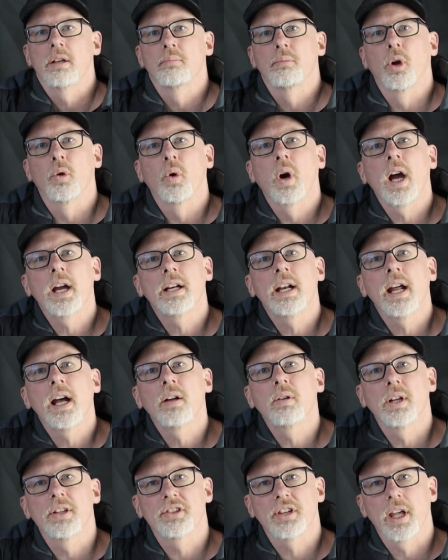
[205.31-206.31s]
But right
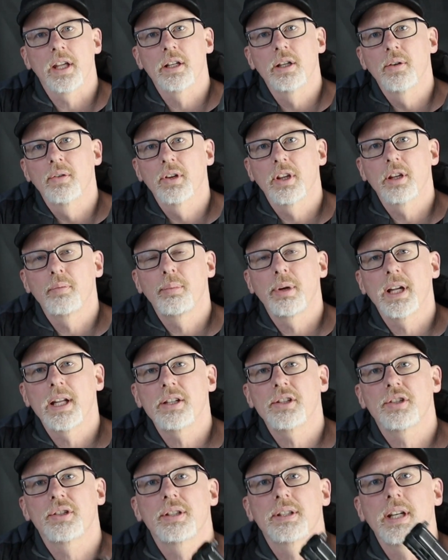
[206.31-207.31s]
now, let's head over to the
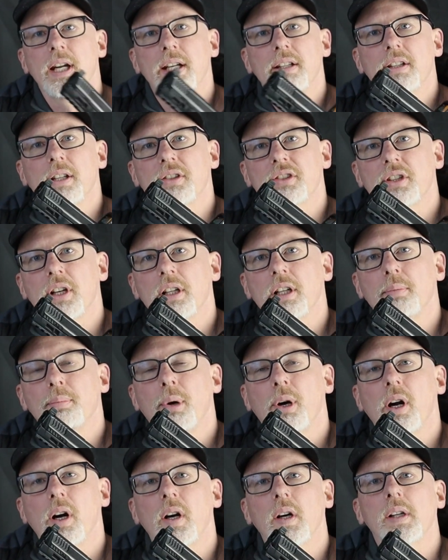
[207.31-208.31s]
bench, take this gun
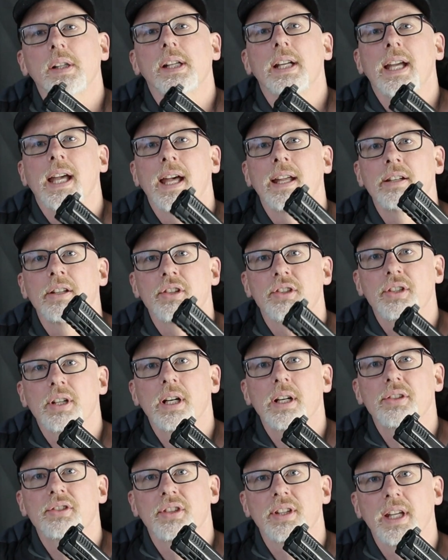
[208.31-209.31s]
apart, and
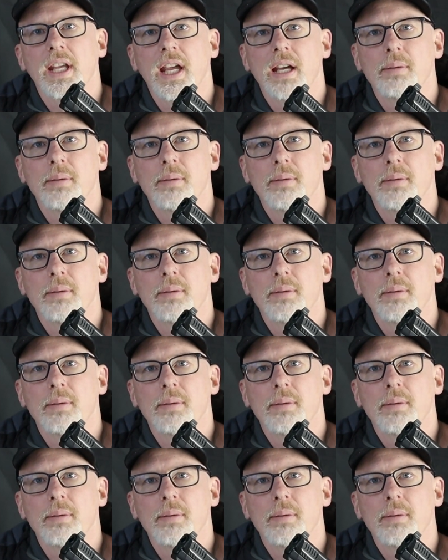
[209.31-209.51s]
discuss the